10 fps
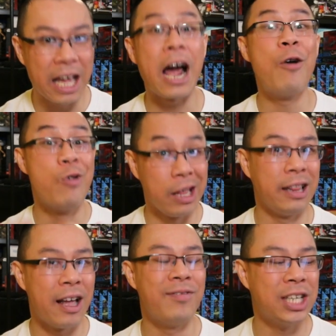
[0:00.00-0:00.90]
Like, I really
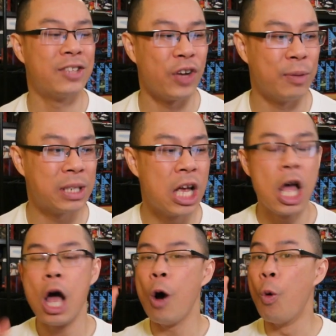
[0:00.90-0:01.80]
love these films.
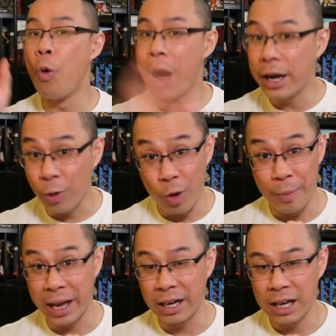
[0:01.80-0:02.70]
Wonder
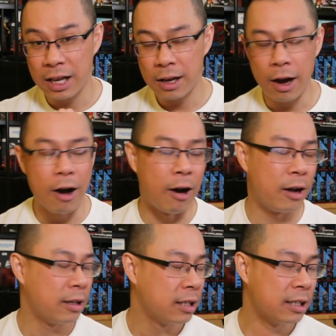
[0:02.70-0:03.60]
Woman. Oh,
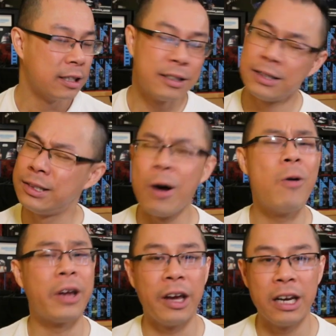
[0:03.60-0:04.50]

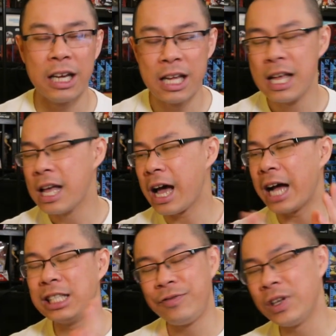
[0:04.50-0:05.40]
so good.
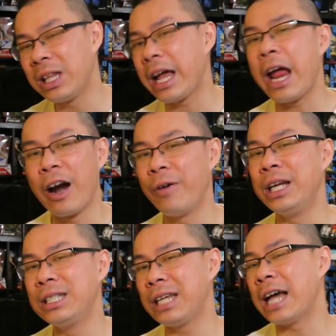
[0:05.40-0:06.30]
I just feel like
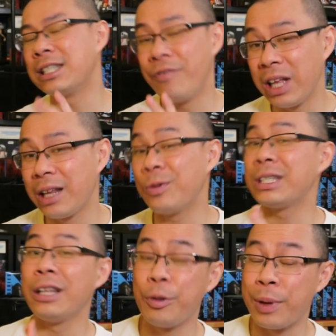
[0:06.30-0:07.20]
Ares as a villain was a
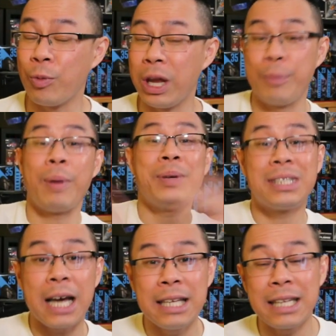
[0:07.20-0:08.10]
little bit weak. But
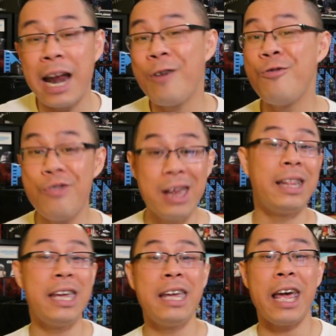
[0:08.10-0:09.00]
besides that, I
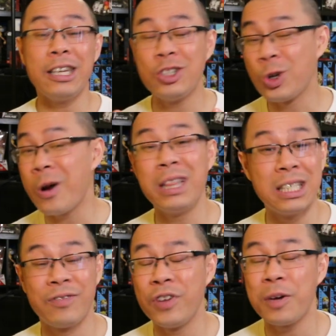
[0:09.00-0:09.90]
really enjoyed
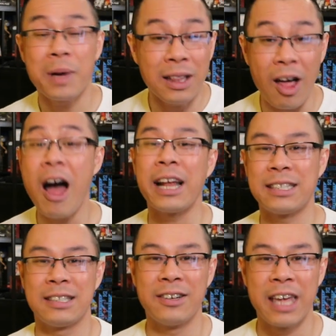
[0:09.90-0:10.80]
this film a
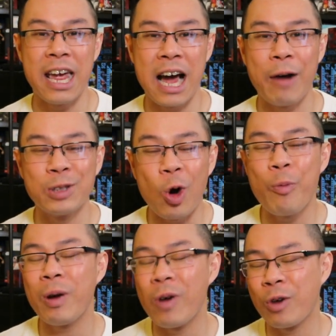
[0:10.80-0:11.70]
lot, okay? I was
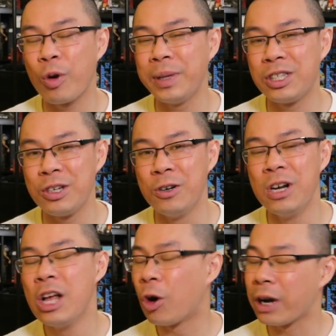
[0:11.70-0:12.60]
hoping Wonder Woman 2
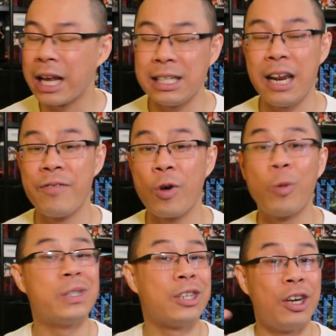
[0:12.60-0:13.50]
or 1984
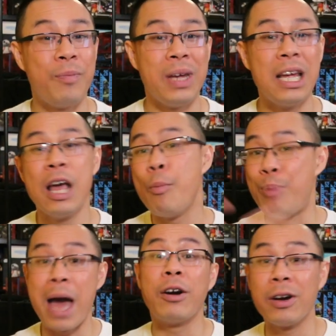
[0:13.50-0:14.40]
was going to be
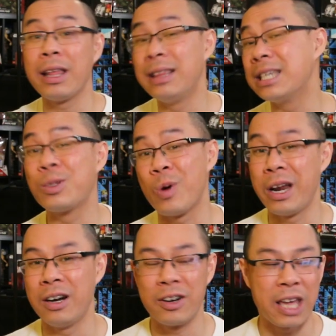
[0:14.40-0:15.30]
better than this one,
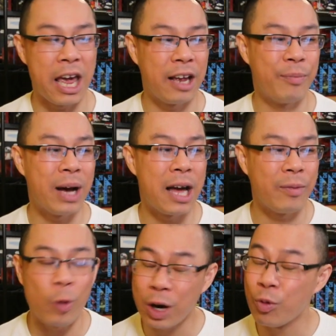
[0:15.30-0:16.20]
okay? But
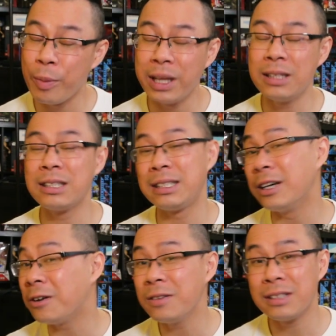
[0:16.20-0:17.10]
Wonder Woman
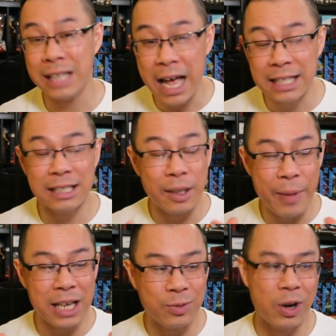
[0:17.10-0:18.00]
still stands as the
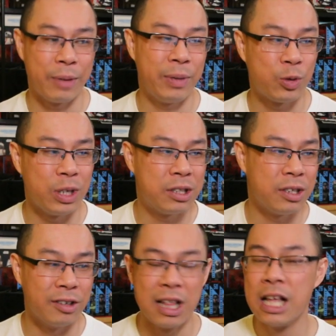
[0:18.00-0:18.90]
best one between the
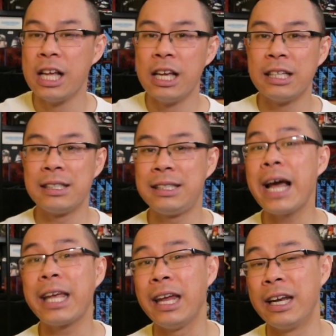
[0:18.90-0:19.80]
two.
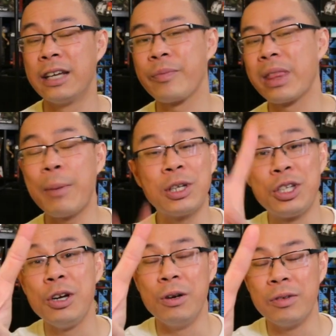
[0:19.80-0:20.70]
Second, number
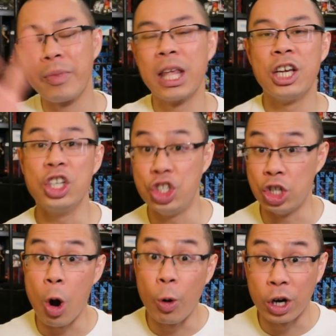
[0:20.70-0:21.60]
two,
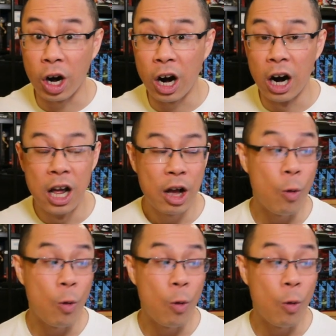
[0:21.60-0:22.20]
Joker.